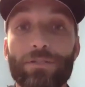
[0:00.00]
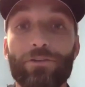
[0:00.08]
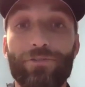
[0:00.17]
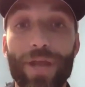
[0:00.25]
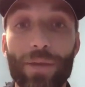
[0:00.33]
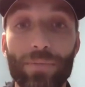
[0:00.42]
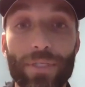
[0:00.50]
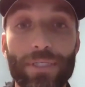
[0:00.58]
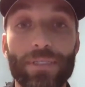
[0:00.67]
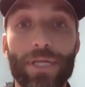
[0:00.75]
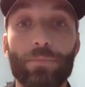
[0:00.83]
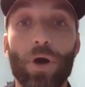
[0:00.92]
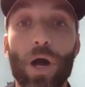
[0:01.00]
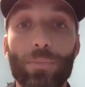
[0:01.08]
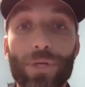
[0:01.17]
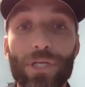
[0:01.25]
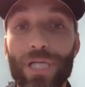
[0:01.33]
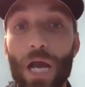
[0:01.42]
to families in Palm
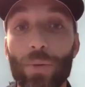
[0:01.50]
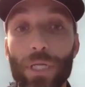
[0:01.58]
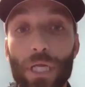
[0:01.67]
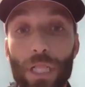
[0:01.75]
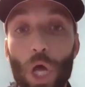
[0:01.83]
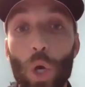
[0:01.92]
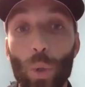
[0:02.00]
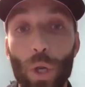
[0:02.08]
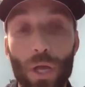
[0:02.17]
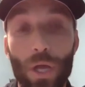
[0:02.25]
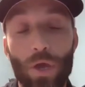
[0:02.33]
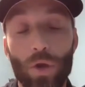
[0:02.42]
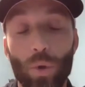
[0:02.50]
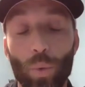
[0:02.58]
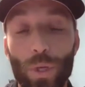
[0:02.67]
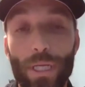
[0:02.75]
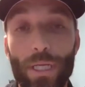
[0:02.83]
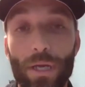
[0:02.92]
Beach County alone.
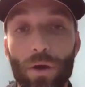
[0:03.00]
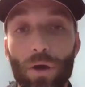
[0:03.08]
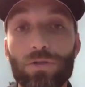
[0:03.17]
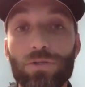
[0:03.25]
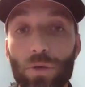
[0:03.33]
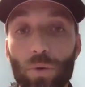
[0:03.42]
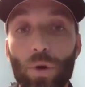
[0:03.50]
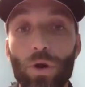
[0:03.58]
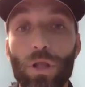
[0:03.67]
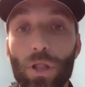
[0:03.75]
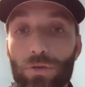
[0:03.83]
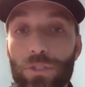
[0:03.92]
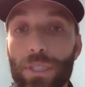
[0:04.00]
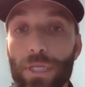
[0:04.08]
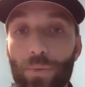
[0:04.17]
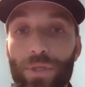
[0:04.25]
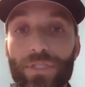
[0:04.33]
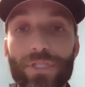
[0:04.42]
We also work closely
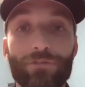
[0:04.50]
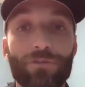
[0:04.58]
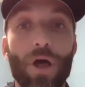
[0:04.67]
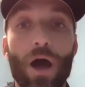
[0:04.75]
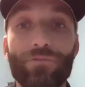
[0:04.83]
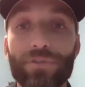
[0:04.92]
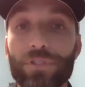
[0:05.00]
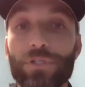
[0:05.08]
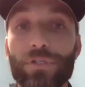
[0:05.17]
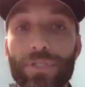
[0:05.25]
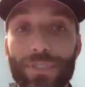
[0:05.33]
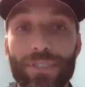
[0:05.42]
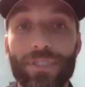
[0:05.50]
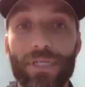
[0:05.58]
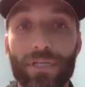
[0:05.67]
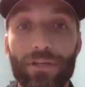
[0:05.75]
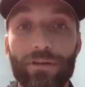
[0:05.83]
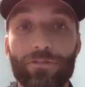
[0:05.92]
with several officers at the
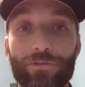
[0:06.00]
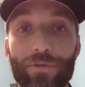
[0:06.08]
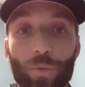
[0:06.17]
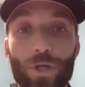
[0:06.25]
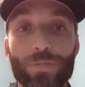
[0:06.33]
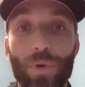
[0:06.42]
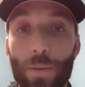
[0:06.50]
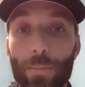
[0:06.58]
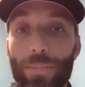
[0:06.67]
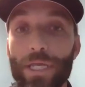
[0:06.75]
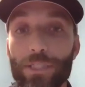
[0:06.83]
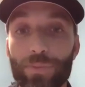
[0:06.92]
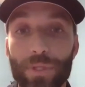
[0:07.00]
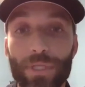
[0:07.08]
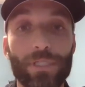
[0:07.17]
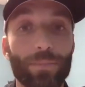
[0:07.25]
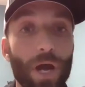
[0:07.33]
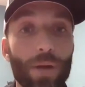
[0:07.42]
City of West Palm Beach
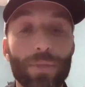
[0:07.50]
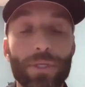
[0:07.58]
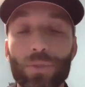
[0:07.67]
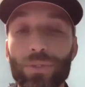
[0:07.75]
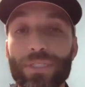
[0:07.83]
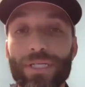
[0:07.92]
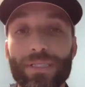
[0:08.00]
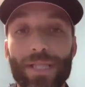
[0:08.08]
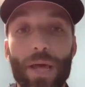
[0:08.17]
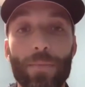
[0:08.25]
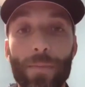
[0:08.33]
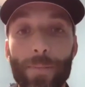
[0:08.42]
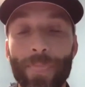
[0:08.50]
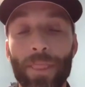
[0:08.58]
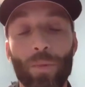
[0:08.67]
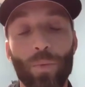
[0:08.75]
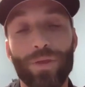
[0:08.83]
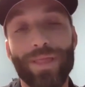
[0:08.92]
Police Department to assist them
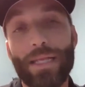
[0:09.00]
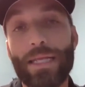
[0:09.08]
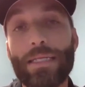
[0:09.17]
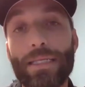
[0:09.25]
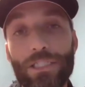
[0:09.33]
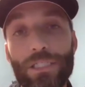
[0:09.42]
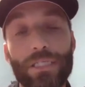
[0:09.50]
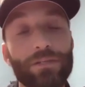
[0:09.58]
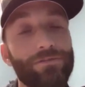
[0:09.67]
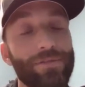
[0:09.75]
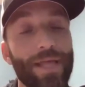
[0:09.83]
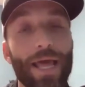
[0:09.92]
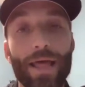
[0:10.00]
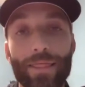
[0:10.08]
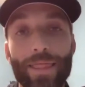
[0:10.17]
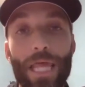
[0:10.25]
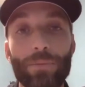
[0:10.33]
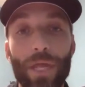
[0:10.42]
with any initiative that
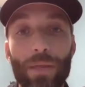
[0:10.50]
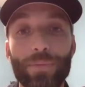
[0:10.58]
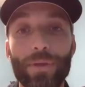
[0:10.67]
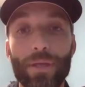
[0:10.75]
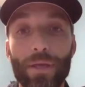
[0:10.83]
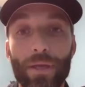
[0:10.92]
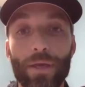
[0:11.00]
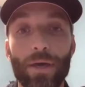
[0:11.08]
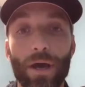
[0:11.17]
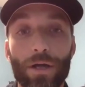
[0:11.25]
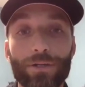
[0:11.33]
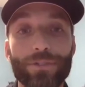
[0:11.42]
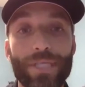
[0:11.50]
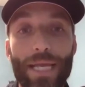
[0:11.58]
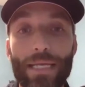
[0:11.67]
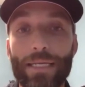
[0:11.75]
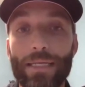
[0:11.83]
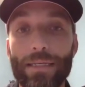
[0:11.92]
they may be
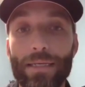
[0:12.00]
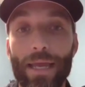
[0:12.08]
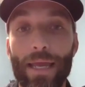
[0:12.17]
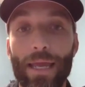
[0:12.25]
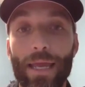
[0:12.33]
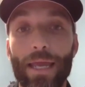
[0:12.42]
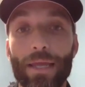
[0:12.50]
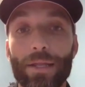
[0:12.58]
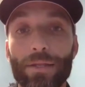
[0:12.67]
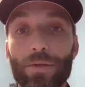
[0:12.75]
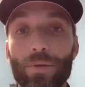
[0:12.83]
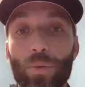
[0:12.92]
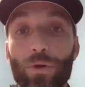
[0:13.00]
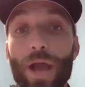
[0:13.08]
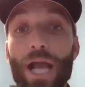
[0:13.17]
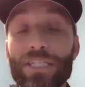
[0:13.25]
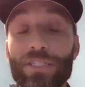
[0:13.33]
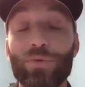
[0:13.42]
undertaking. And we're
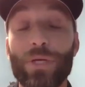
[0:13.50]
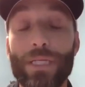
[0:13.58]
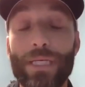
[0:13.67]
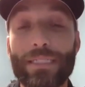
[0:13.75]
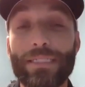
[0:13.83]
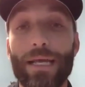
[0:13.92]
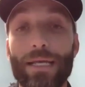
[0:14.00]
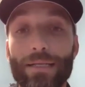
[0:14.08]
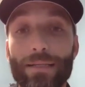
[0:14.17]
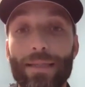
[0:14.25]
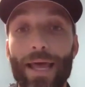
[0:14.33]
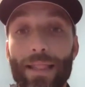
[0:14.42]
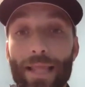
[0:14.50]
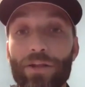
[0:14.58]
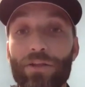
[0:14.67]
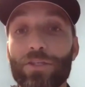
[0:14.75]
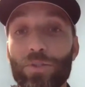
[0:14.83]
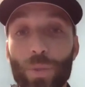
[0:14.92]
actually really excited that
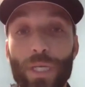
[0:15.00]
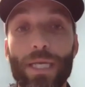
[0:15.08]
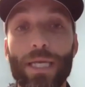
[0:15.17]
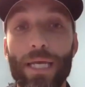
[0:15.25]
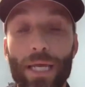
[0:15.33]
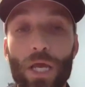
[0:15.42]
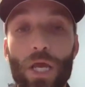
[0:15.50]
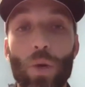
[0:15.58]
later this week,